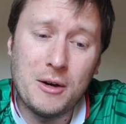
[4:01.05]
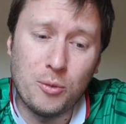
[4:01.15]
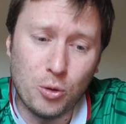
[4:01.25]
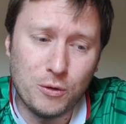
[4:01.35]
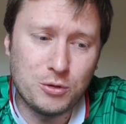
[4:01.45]

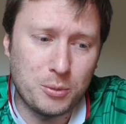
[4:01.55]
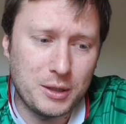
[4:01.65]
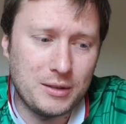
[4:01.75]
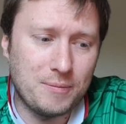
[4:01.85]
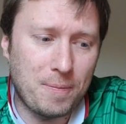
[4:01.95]
Wolves would
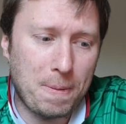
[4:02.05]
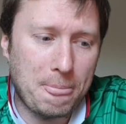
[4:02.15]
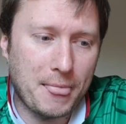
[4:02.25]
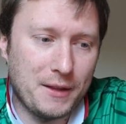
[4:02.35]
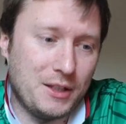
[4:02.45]
be...
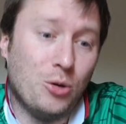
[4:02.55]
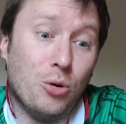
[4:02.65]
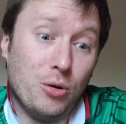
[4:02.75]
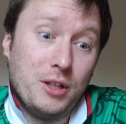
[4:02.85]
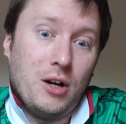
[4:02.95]

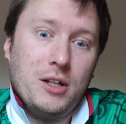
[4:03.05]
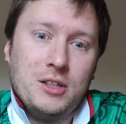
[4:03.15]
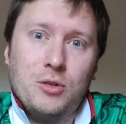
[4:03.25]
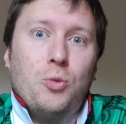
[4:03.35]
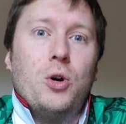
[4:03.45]
all the eyes
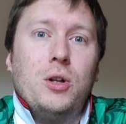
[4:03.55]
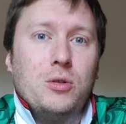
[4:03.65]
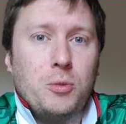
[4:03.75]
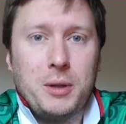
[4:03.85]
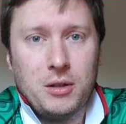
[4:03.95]
of the
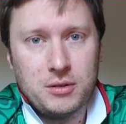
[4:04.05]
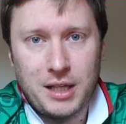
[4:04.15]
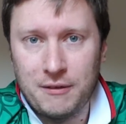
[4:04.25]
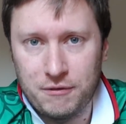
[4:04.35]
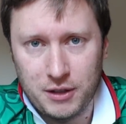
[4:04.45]
world will be on
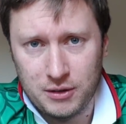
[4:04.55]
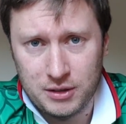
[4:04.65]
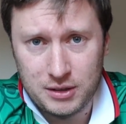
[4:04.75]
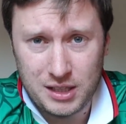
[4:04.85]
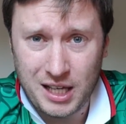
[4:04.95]
Anfield